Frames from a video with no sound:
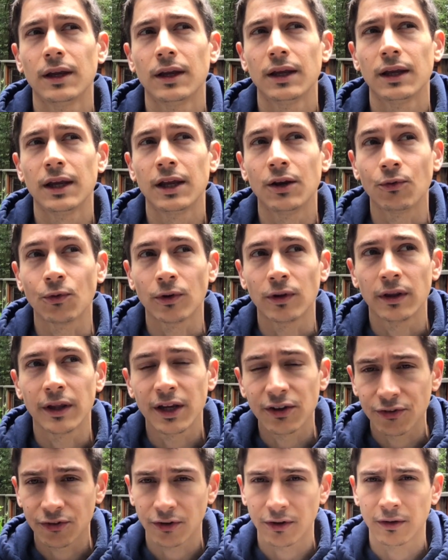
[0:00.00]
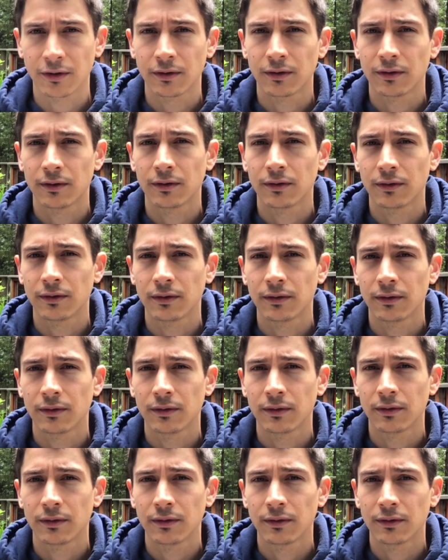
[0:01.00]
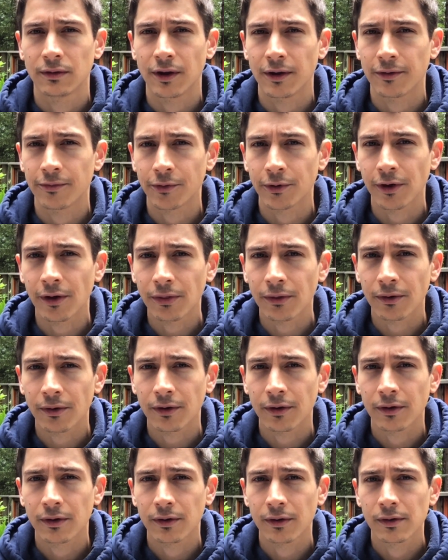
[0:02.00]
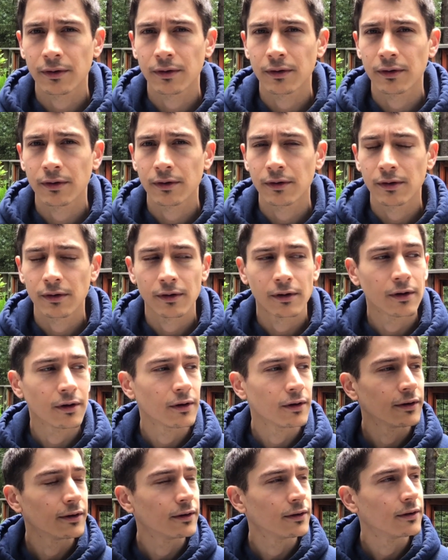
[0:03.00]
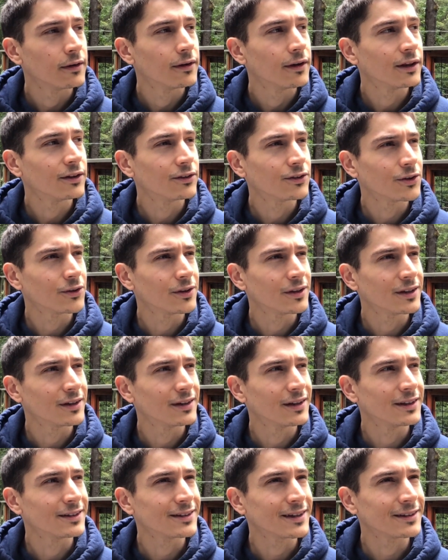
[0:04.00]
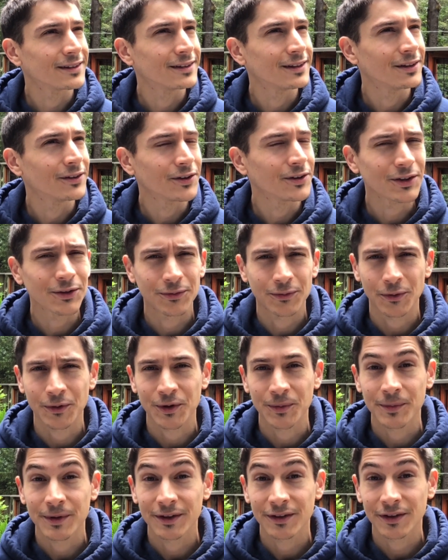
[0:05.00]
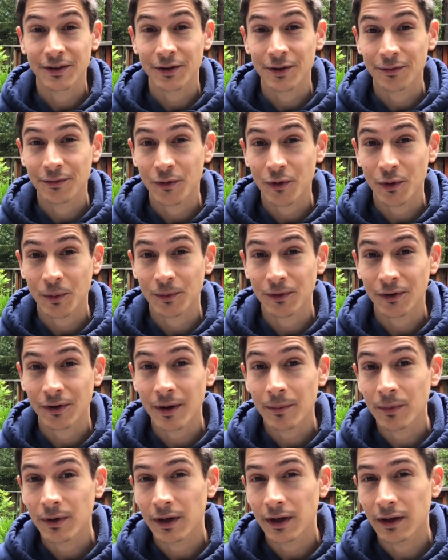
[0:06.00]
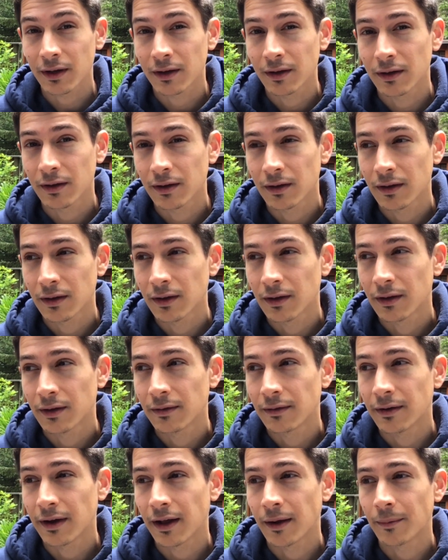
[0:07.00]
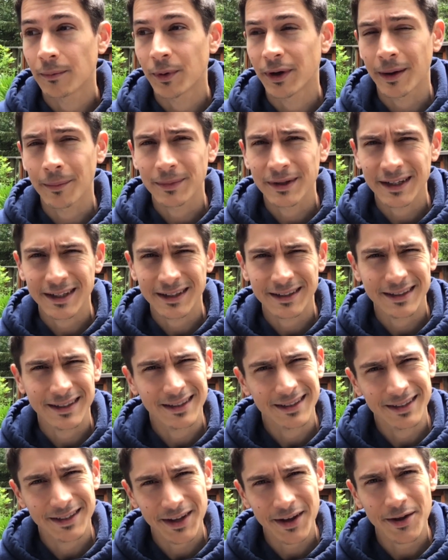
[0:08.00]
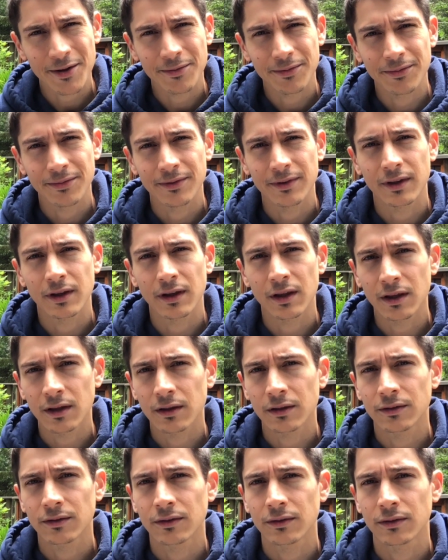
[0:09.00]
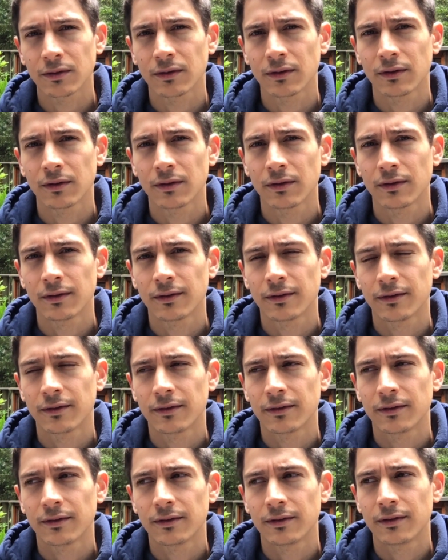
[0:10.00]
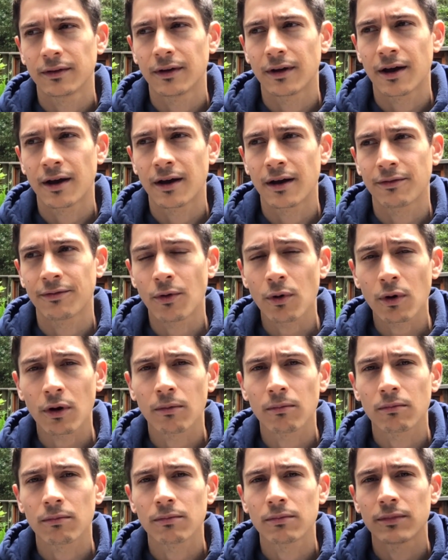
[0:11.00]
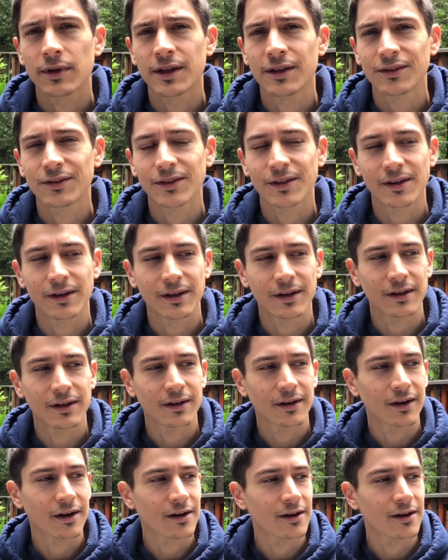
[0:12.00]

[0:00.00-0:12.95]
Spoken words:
in relation to every other. And so that it's not that there is form, it's that all forms are empty. But emptiness itself is form, is the